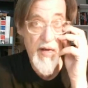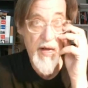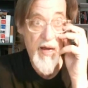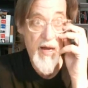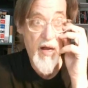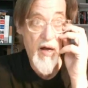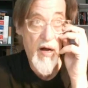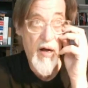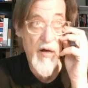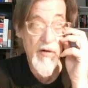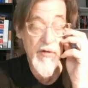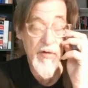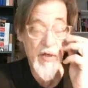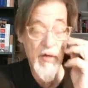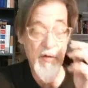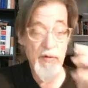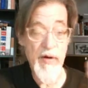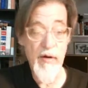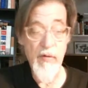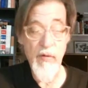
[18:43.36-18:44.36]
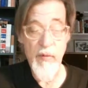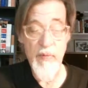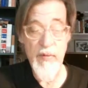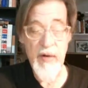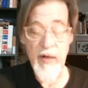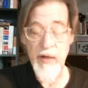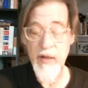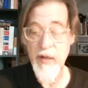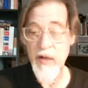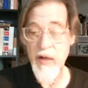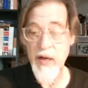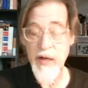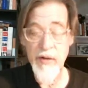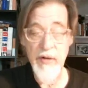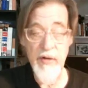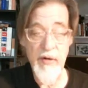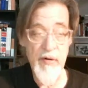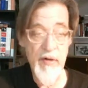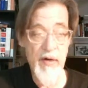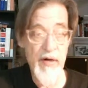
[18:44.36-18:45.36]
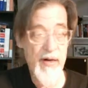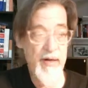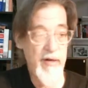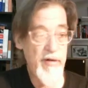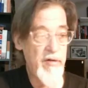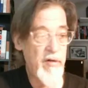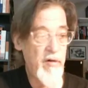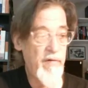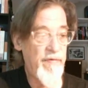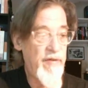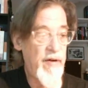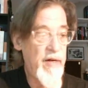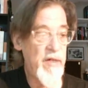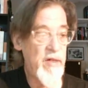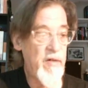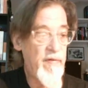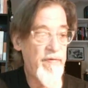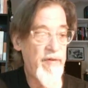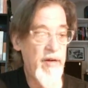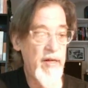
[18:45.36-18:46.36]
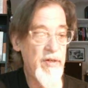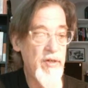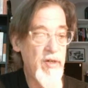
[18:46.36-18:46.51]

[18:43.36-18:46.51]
So, with that in mind,